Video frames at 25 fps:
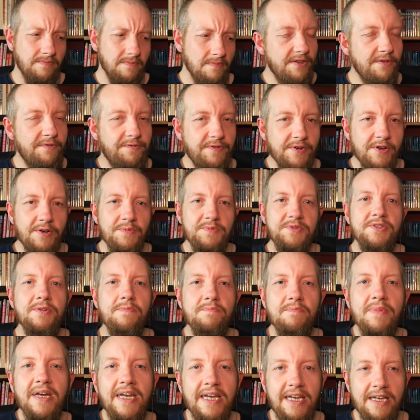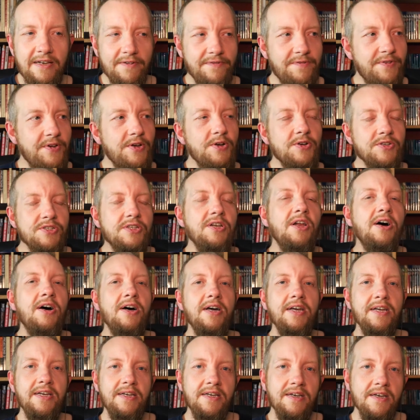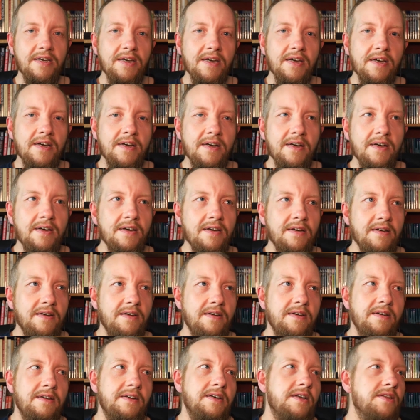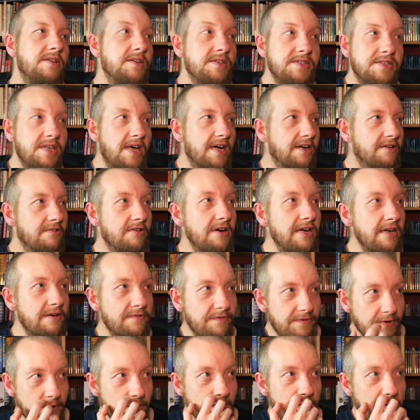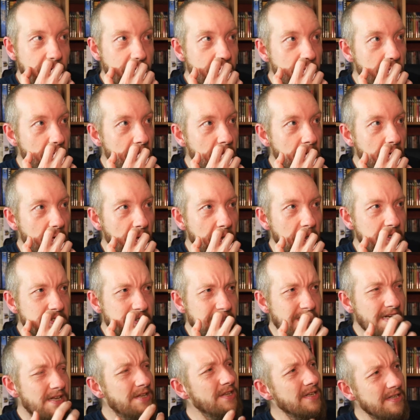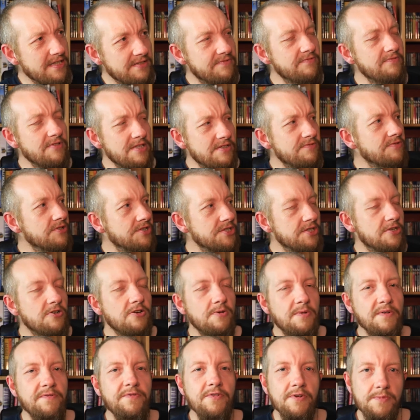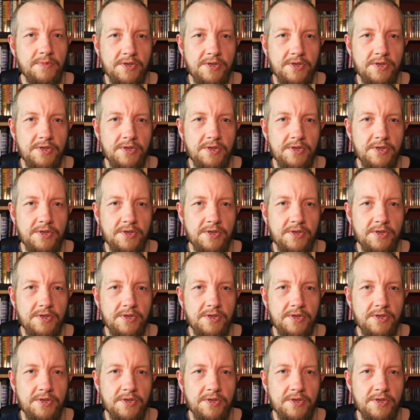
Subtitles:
The film to me feels like, there's that great film. Is it? I think it's Roger Corman film